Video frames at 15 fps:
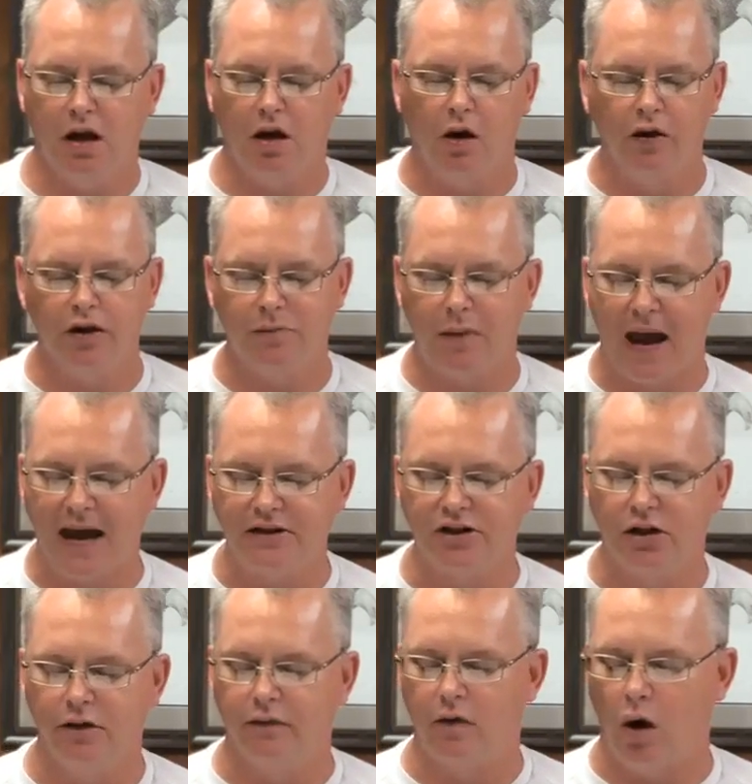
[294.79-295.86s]
Uh, on the
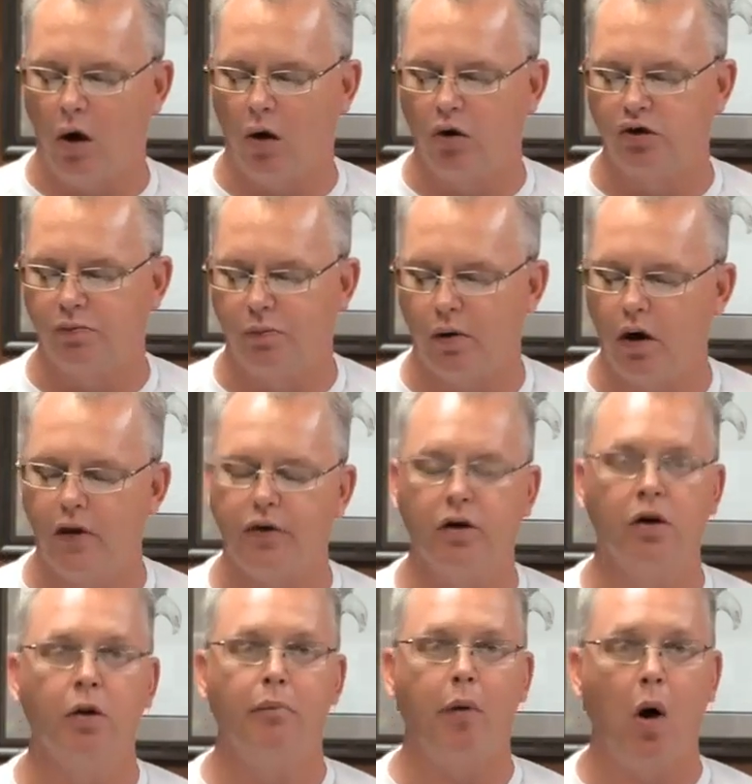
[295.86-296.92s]
passing of Carl's
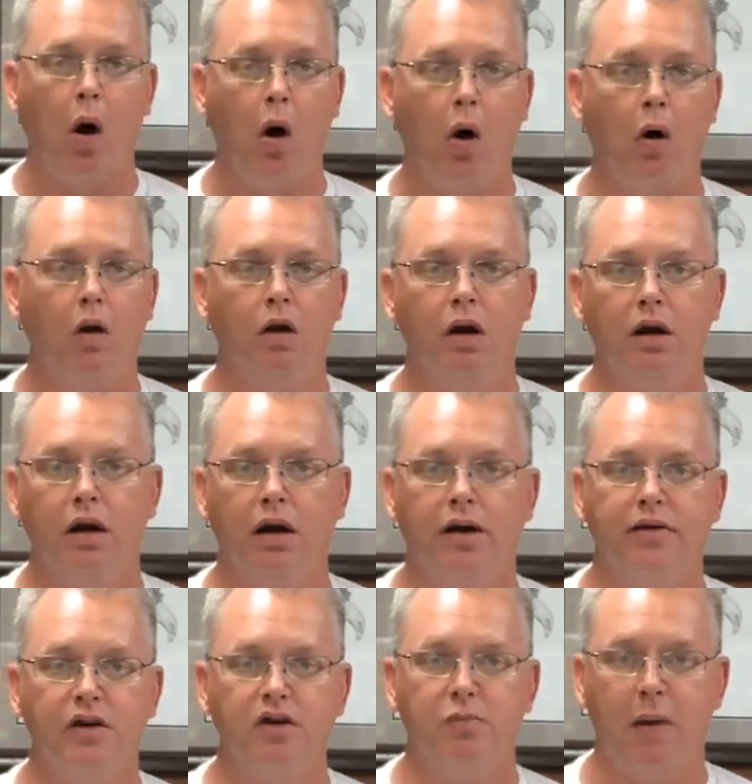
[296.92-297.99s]
brother, Paul,
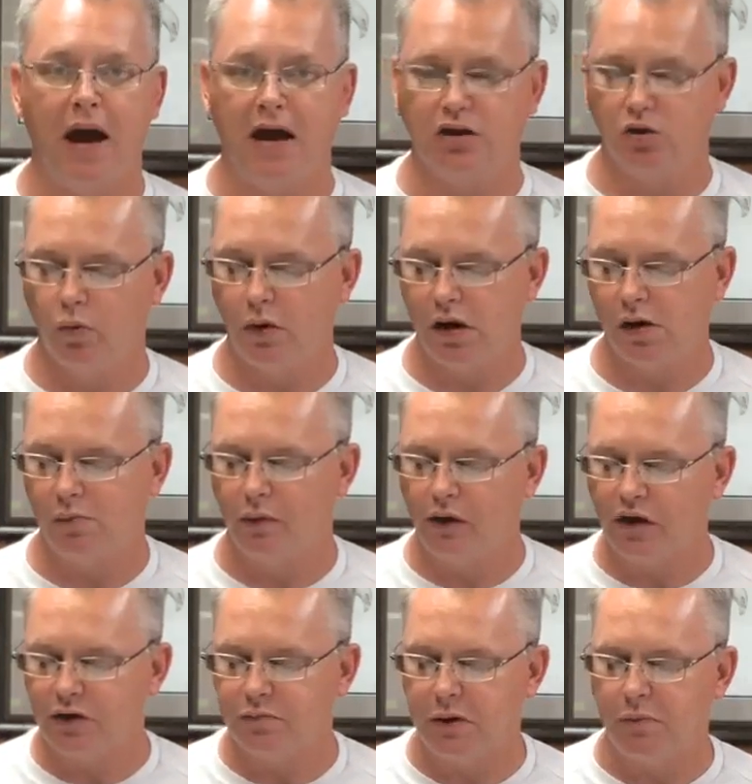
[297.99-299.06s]
uh, this past week,
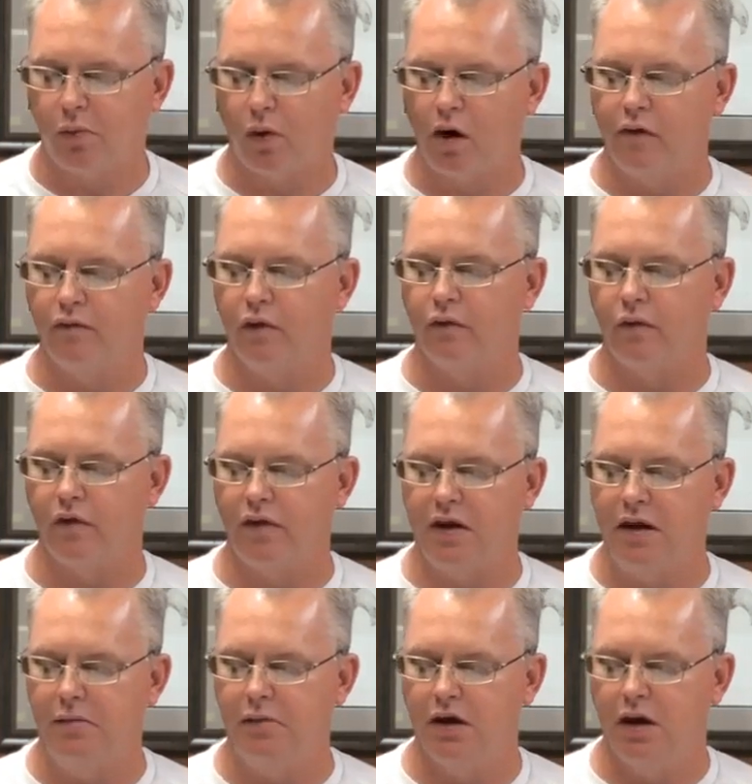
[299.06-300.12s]
please be prayerful for
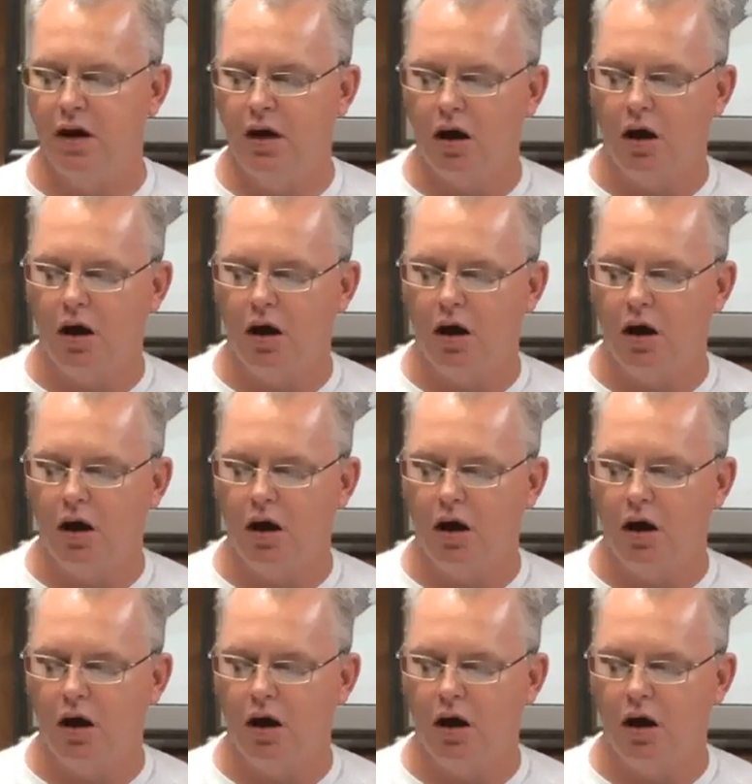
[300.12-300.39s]
them.